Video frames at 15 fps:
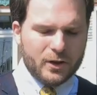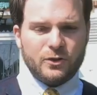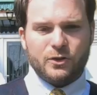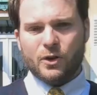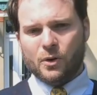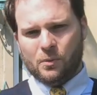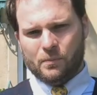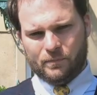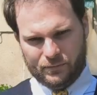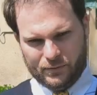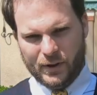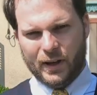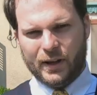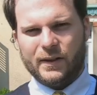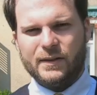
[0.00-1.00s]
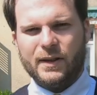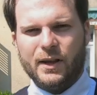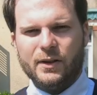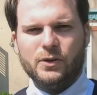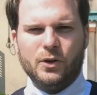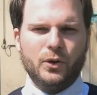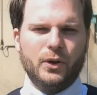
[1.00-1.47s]
So, like I
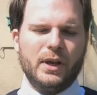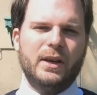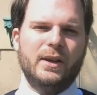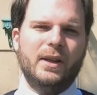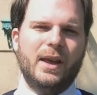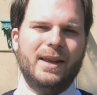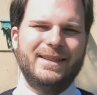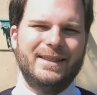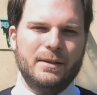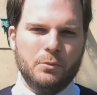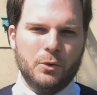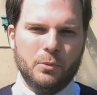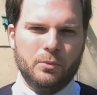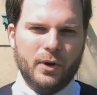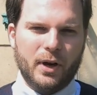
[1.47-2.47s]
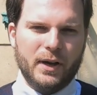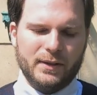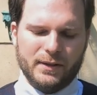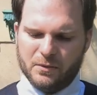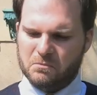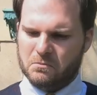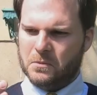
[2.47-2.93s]
said, you're looking at a similar
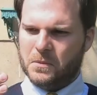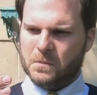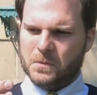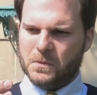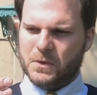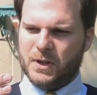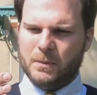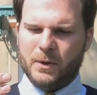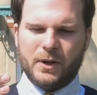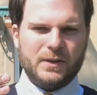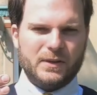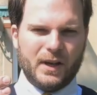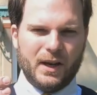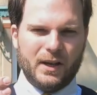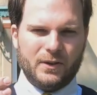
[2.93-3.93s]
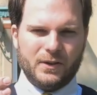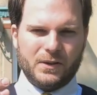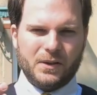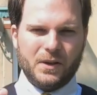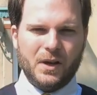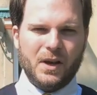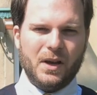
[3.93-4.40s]
price, similar
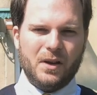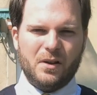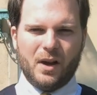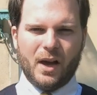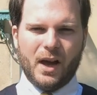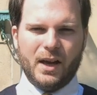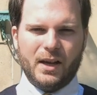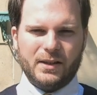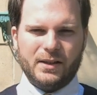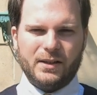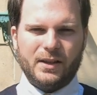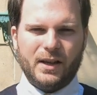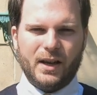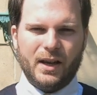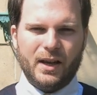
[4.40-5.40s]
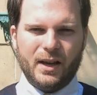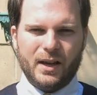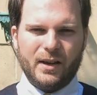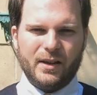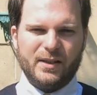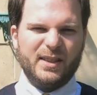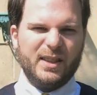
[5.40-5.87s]
containers, and
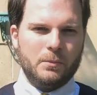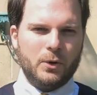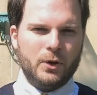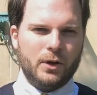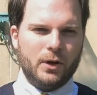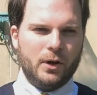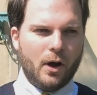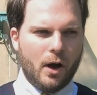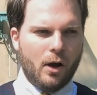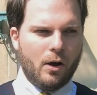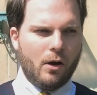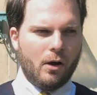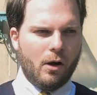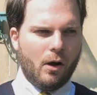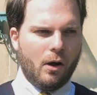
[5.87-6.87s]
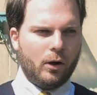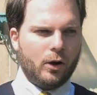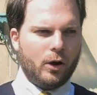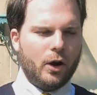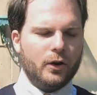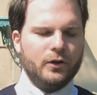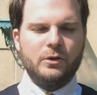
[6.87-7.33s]
similar
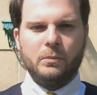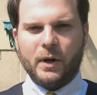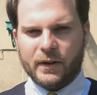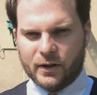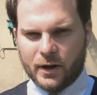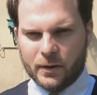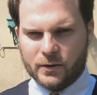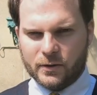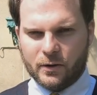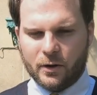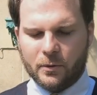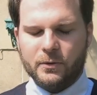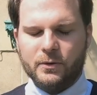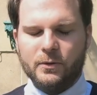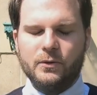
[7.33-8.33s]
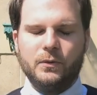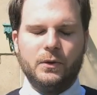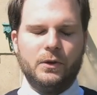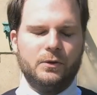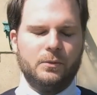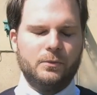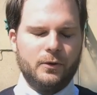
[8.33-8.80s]
customization options for
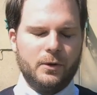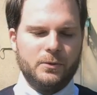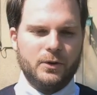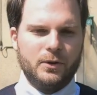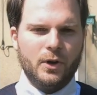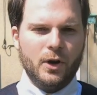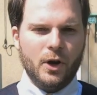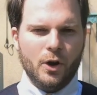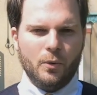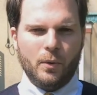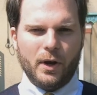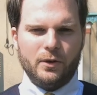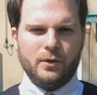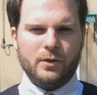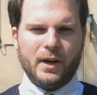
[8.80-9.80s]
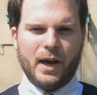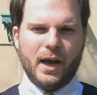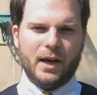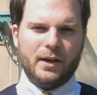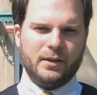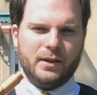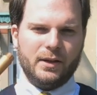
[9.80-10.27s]
your subscription, where you can
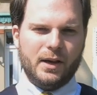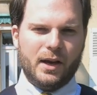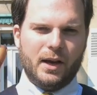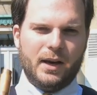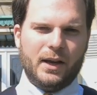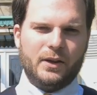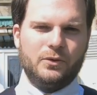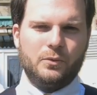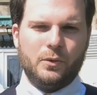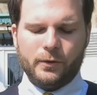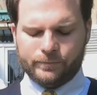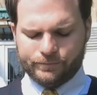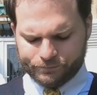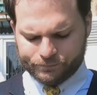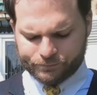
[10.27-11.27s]
add an extra one.